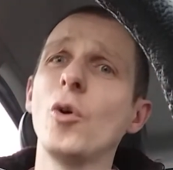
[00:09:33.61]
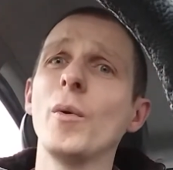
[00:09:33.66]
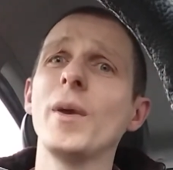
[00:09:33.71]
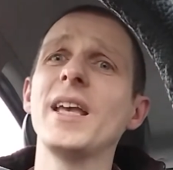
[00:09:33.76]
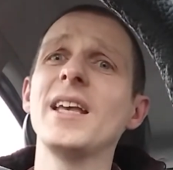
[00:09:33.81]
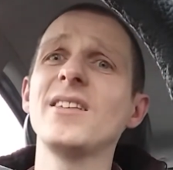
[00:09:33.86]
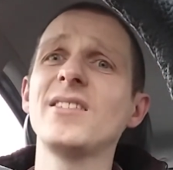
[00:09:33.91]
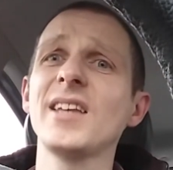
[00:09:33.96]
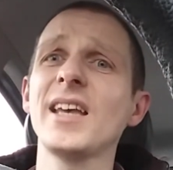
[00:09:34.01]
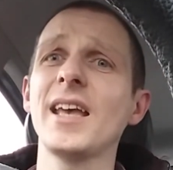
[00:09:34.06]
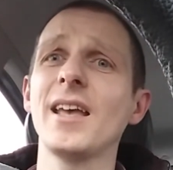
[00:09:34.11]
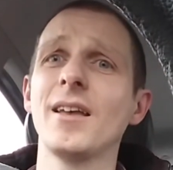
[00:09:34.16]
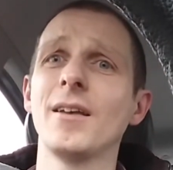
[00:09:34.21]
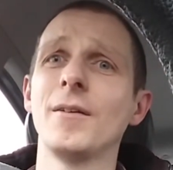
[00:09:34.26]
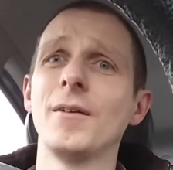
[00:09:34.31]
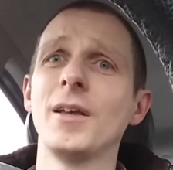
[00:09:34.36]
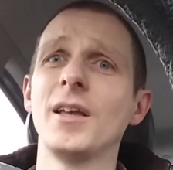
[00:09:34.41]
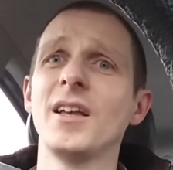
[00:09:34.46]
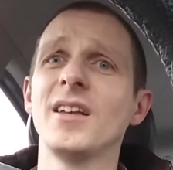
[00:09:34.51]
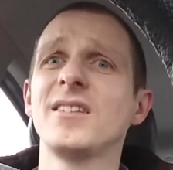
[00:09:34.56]
easy.
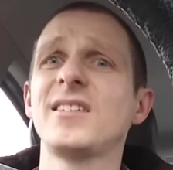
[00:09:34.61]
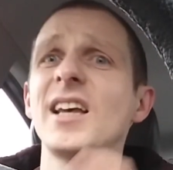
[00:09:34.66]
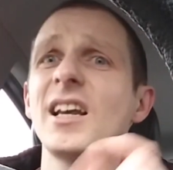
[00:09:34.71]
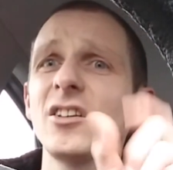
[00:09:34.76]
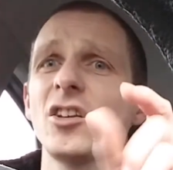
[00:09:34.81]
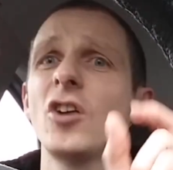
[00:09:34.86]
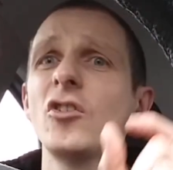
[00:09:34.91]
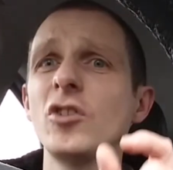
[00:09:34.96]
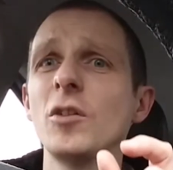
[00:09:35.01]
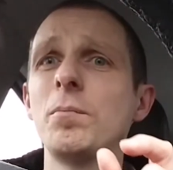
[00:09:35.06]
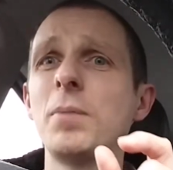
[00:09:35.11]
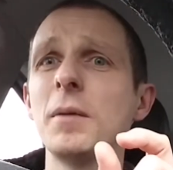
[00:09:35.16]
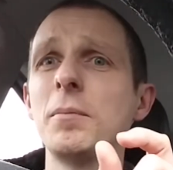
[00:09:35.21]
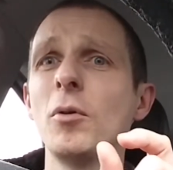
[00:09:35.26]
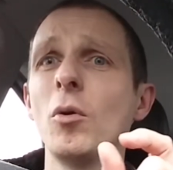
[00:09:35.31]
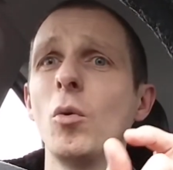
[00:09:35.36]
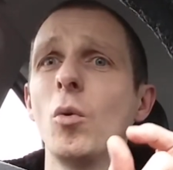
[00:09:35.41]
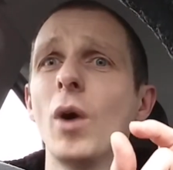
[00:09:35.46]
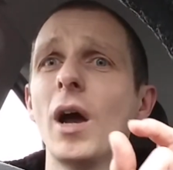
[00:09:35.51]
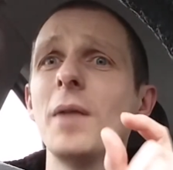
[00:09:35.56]
600
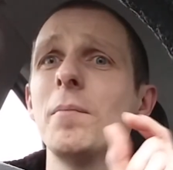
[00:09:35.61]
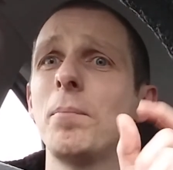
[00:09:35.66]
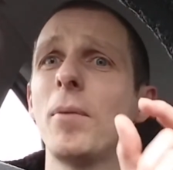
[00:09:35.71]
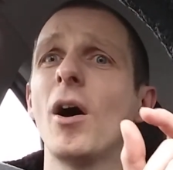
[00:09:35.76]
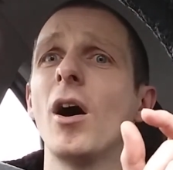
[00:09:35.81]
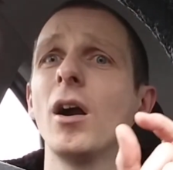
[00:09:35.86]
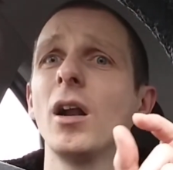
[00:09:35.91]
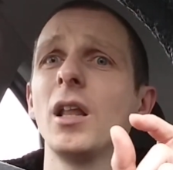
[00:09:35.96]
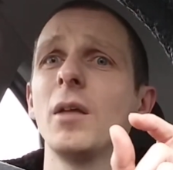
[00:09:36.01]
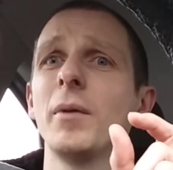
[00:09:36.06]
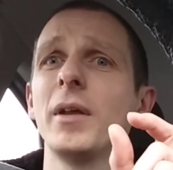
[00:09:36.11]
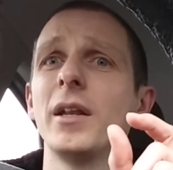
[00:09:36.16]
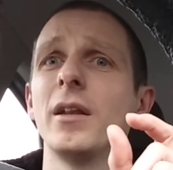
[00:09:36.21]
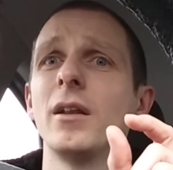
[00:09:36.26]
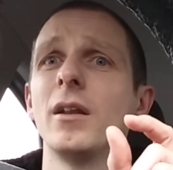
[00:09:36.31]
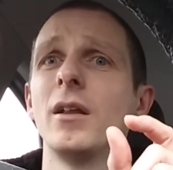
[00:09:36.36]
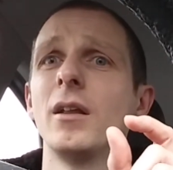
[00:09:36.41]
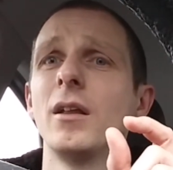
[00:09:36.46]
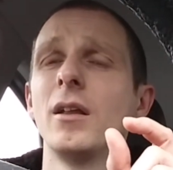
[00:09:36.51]
people in Parliament,